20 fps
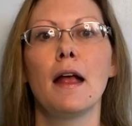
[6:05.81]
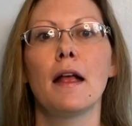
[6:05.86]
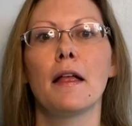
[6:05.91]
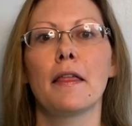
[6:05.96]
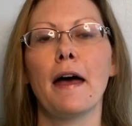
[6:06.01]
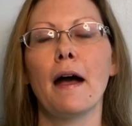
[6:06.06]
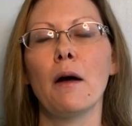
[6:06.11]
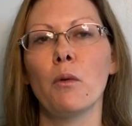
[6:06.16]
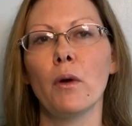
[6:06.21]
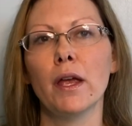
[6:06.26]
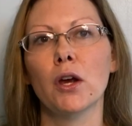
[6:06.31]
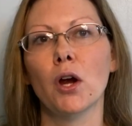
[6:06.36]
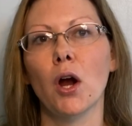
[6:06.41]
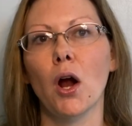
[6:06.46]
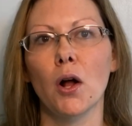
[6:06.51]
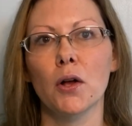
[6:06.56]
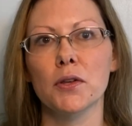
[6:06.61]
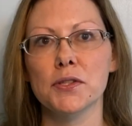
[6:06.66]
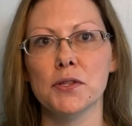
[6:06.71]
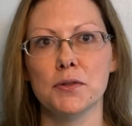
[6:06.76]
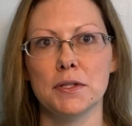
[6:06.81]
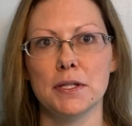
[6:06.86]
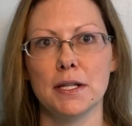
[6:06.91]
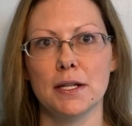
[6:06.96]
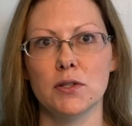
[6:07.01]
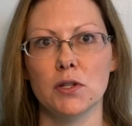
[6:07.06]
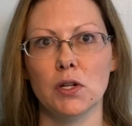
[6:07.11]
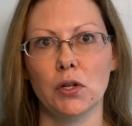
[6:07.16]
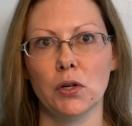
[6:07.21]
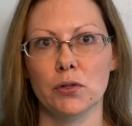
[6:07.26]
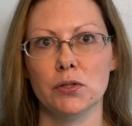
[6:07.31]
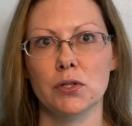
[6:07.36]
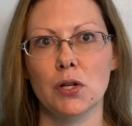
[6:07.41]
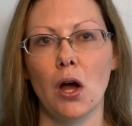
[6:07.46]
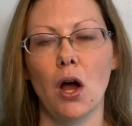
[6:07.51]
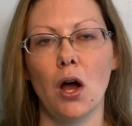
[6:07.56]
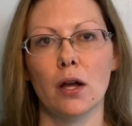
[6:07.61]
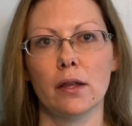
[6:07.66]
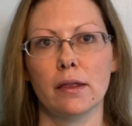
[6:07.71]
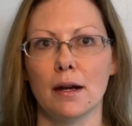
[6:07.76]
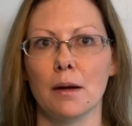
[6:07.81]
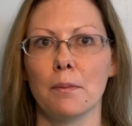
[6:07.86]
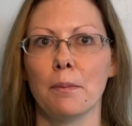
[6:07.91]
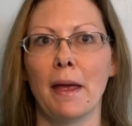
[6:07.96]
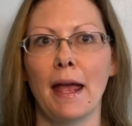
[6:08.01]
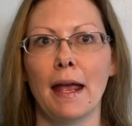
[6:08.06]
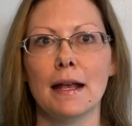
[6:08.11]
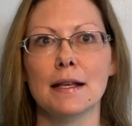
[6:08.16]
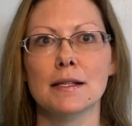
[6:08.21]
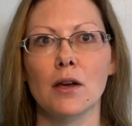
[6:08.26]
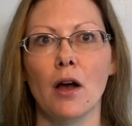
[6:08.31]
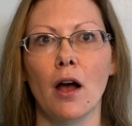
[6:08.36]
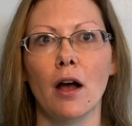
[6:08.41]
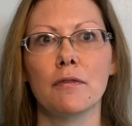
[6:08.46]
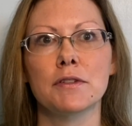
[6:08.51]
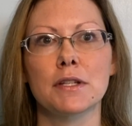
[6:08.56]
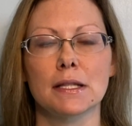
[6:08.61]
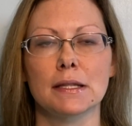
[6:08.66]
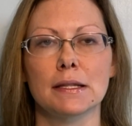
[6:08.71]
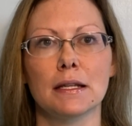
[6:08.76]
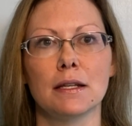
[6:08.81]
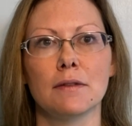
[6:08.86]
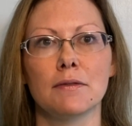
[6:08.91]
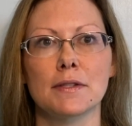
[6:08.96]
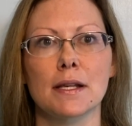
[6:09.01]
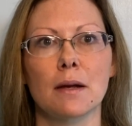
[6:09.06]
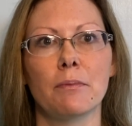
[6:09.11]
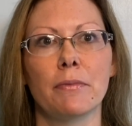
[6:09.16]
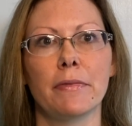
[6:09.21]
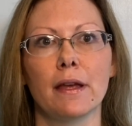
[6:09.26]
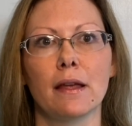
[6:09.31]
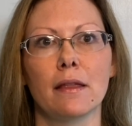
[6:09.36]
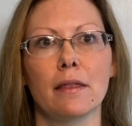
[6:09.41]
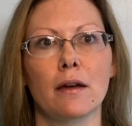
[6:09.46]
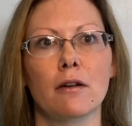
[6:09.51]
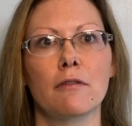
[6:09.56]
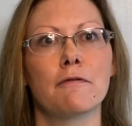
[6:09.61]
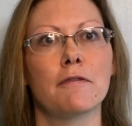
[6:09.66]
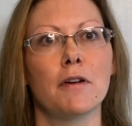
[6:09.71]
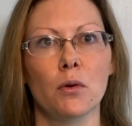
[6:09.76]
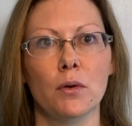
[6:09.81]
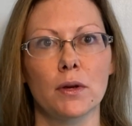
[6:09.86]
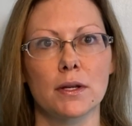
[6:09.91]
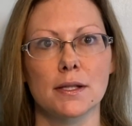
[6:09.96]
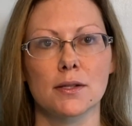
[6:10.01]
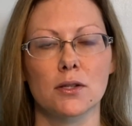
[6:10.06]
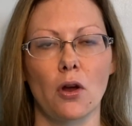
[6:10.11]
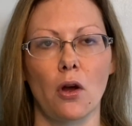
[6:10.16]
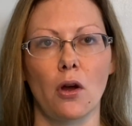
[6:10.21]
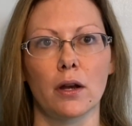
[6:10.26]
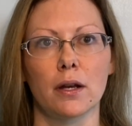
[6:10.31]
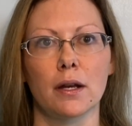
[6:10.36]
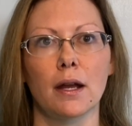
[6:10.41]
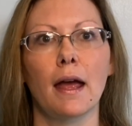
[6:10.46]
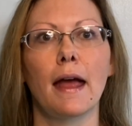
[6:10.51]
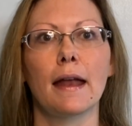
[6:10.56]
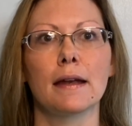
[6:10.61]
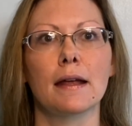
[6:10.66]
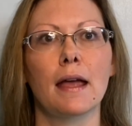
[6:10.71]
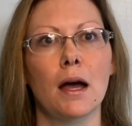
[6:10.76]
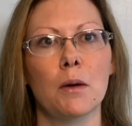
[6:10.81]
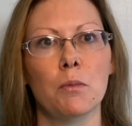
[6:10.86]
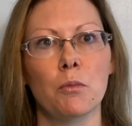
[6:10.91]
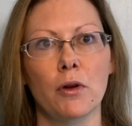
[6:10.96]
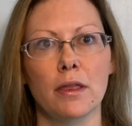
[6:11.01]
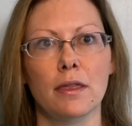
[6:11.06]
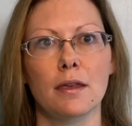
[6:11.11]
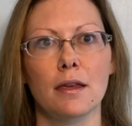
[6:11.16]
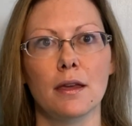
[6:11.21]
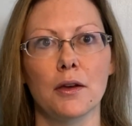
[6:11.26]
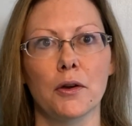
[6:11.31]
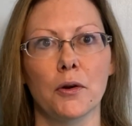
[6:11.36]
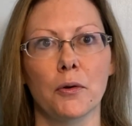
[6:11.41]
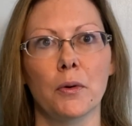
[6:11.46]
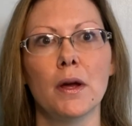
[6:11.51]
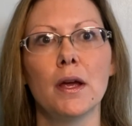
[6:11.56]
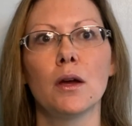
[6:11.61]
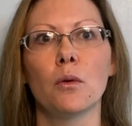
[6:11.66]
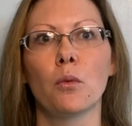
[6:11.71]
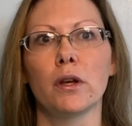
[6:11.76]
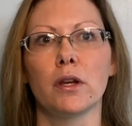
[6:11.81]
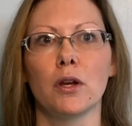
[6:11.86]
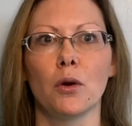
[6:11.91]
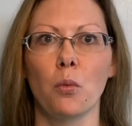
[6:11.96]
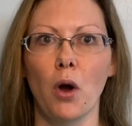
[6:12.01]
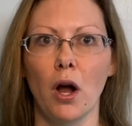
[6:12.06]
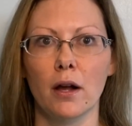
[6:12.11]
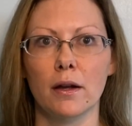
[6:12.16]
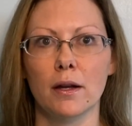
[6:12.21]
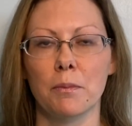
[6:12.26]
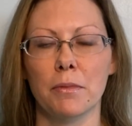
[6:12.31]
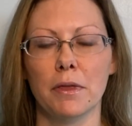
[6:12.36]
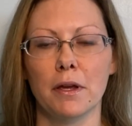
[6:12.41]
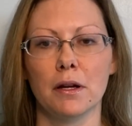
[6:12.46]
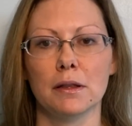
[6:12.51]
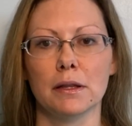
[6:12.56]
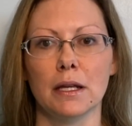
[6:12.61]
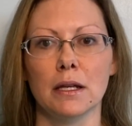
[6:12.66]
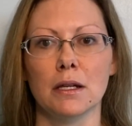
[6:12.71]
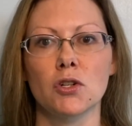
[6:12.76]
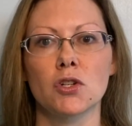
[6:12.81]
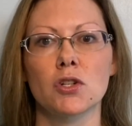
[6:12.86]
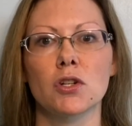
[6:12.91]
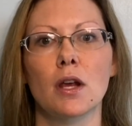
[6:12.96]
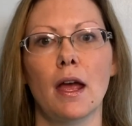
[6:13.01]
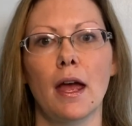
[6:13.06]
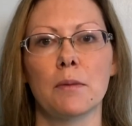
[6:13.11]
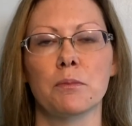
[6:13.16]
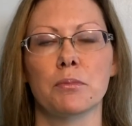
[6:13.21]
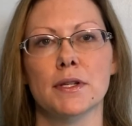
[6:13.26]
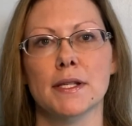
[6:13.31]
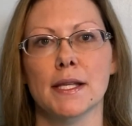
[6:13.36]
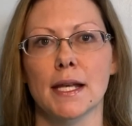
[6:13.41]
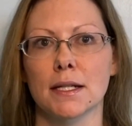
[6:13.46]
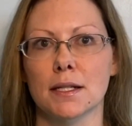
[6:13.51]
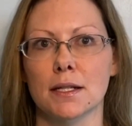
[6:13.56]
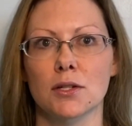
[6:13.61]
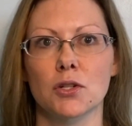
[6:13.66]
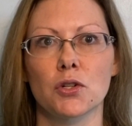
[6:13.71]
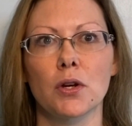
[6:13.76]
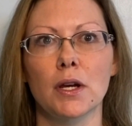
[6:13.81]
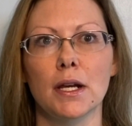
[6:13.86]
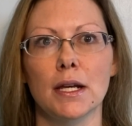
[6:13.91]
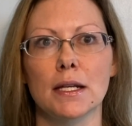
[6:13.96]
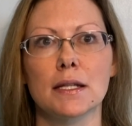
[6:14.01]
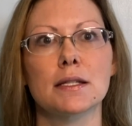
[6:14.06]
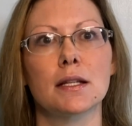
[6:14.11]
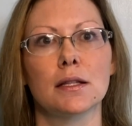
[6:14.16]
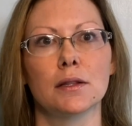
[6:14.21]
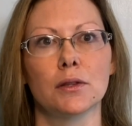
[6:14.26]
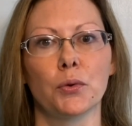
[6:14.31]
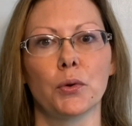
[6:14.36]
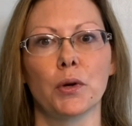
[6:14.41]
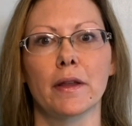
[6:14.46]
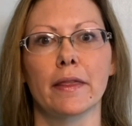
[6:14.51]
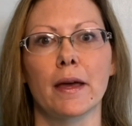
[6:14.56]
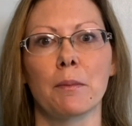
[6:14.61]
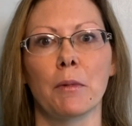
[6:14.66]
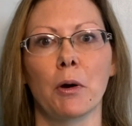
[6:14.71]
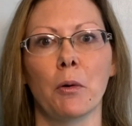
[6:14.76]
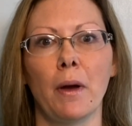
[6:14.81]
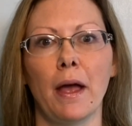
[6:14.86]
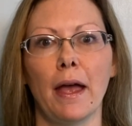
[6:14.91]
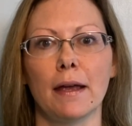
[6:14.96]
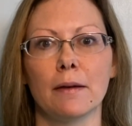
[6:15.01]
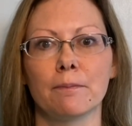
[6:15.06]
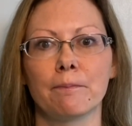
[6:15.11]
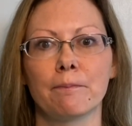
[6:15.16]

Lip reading: That way you're also teaching your dog that it pays off to leave something they're focused on and come with you when you walk up their leash and present a treat to lure them away.